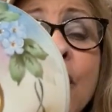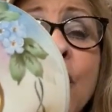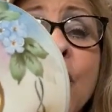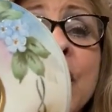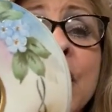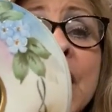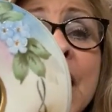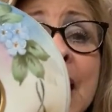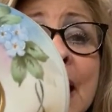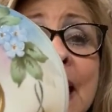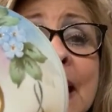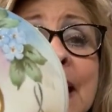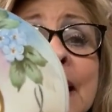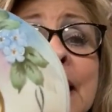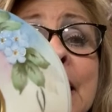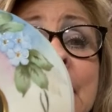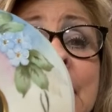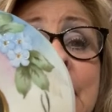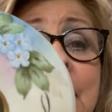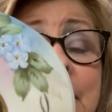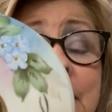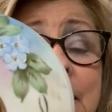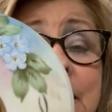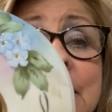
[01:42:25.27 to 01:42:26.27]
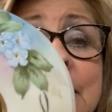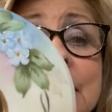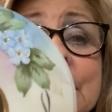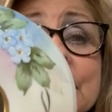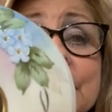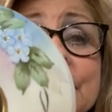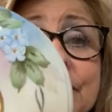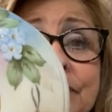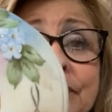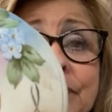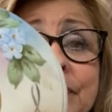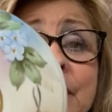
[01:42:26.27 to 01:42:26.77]
Okay.
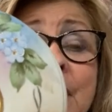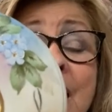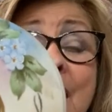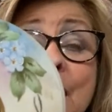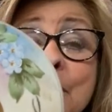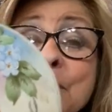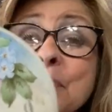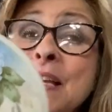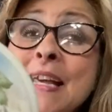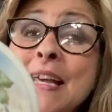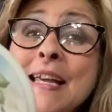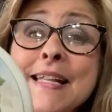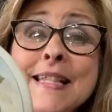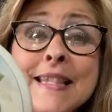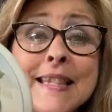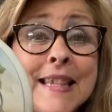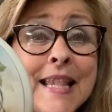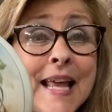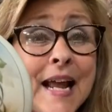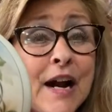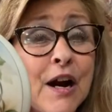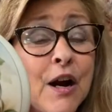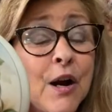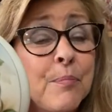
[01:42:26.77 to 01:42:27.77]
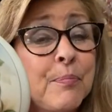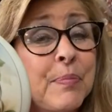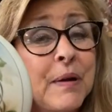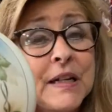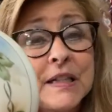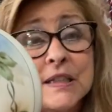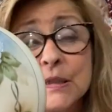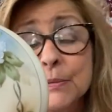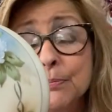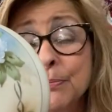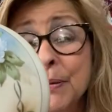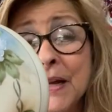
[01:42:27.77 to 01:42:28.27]
I'm getting there, but
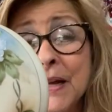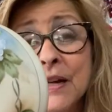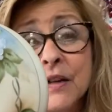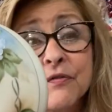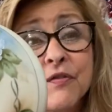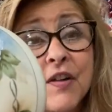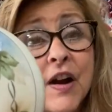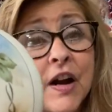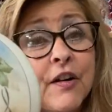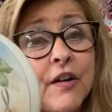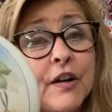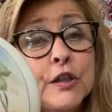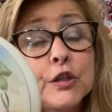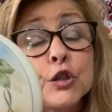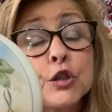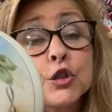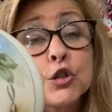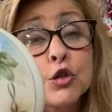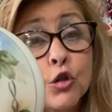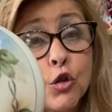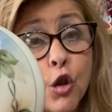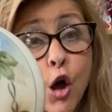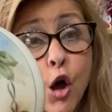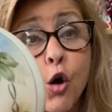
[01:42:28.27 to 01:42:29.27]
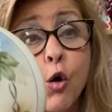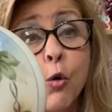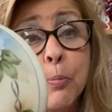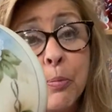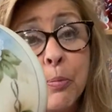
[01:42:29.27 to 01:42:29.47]
it's been a very slow